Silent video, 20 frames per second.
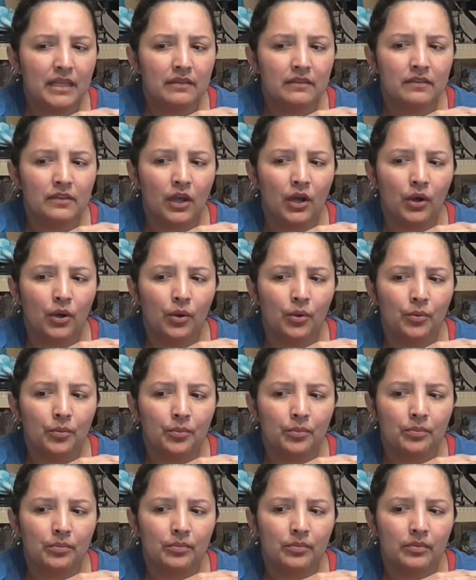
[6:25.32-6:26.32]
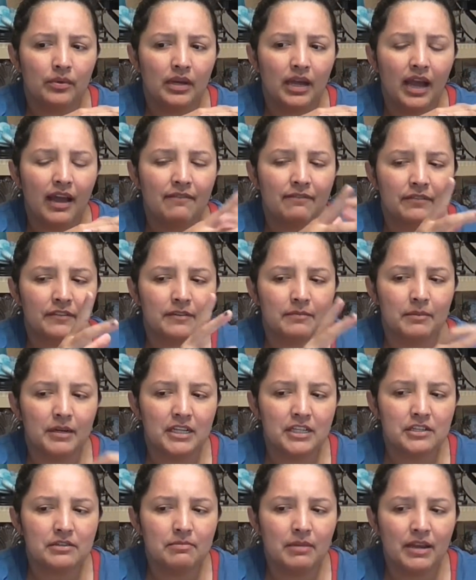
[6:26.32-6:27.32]
So I've
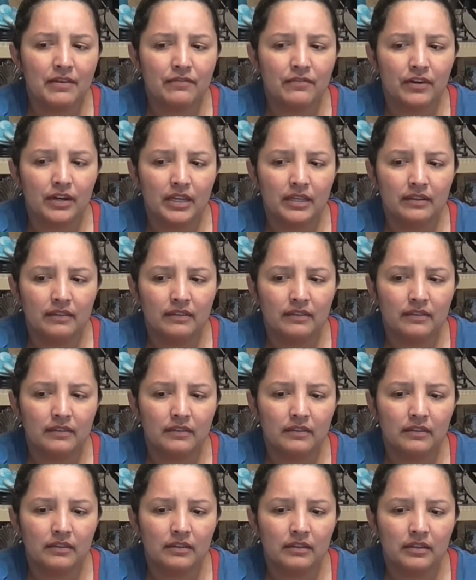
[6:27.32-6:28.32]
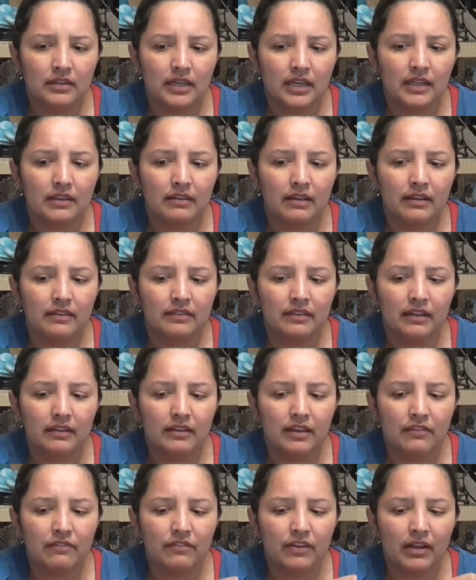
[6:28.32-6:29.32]
smudged my friends and they
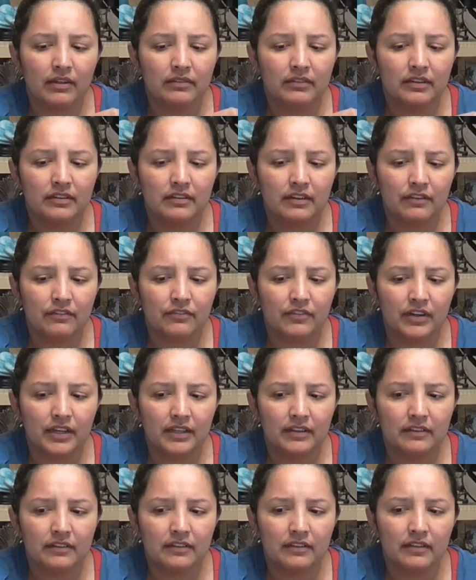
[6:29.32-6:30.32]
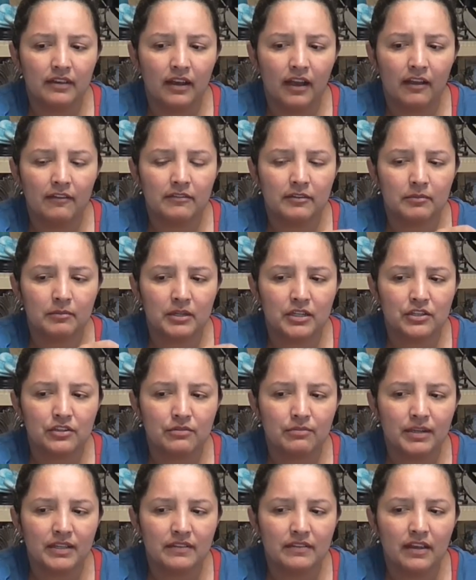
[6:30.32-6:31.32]
said they felt a difference. I've
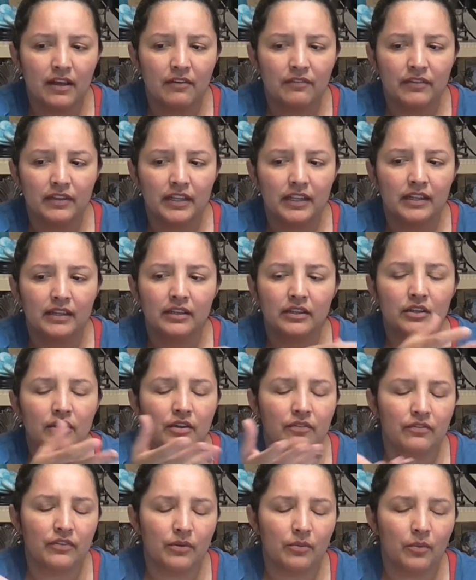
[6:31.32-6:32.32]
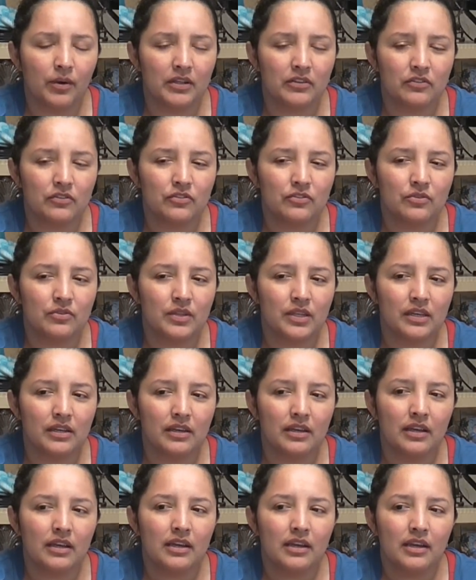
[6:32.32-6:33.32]
smudged myself, and then if you want to do
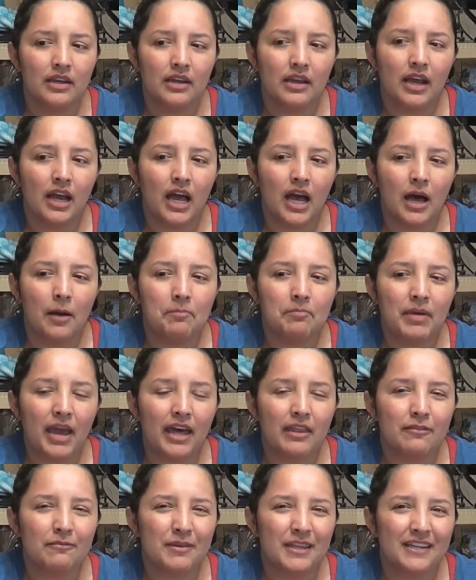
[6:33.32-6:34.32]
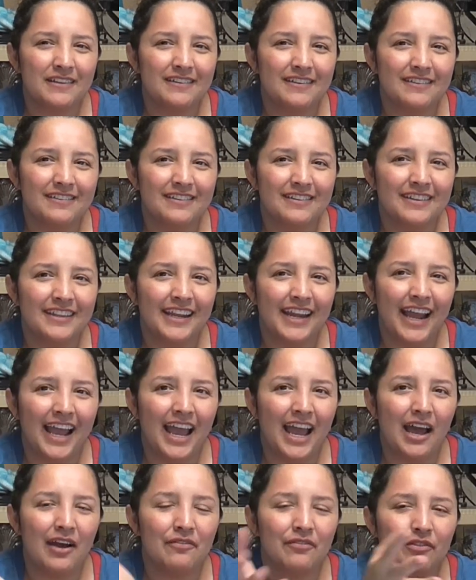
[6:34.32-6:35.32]
the bath meditation that I
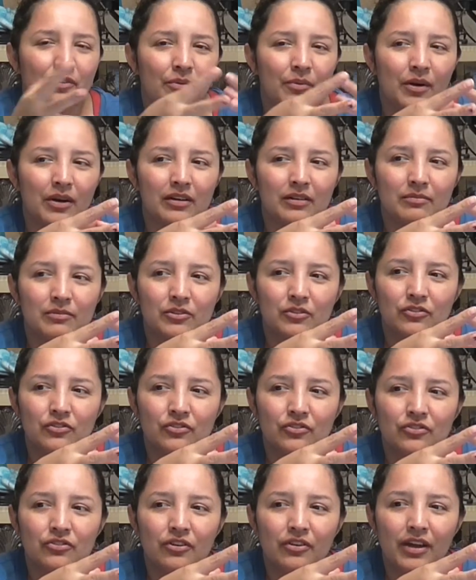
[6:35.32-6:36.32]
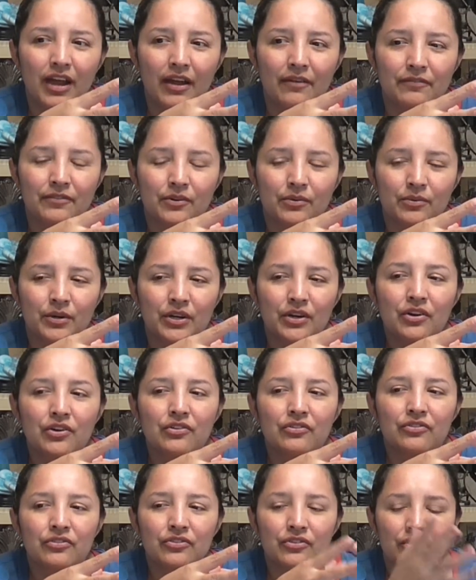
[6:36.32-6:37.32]
have, you're welcome to do so
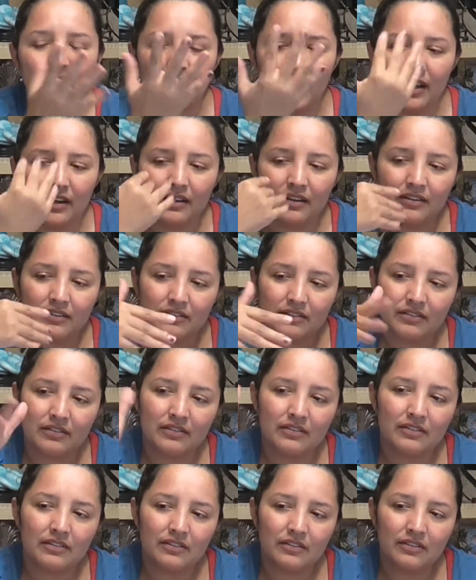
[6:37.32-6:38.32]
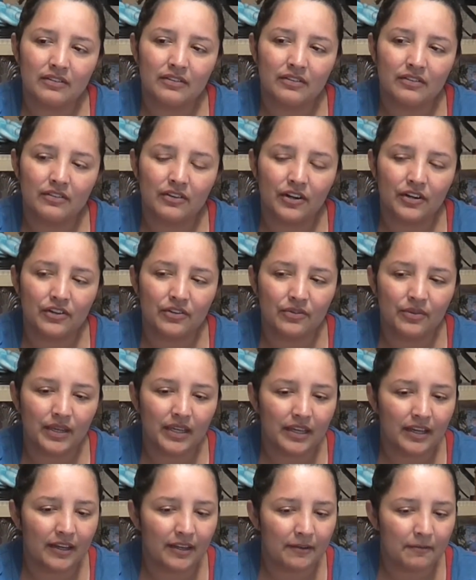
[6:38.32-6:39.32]
afterwards, to kind of just start
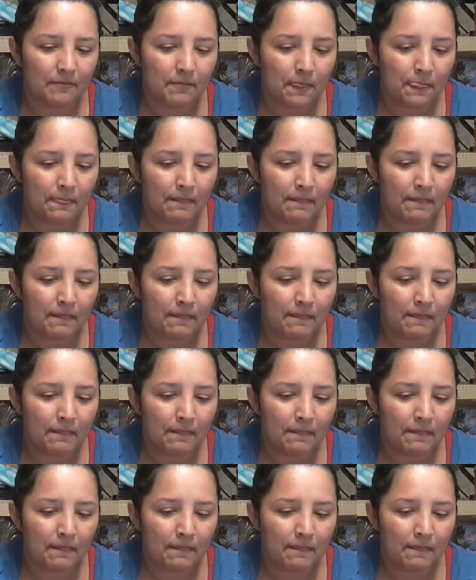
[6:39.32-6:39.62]
doing it.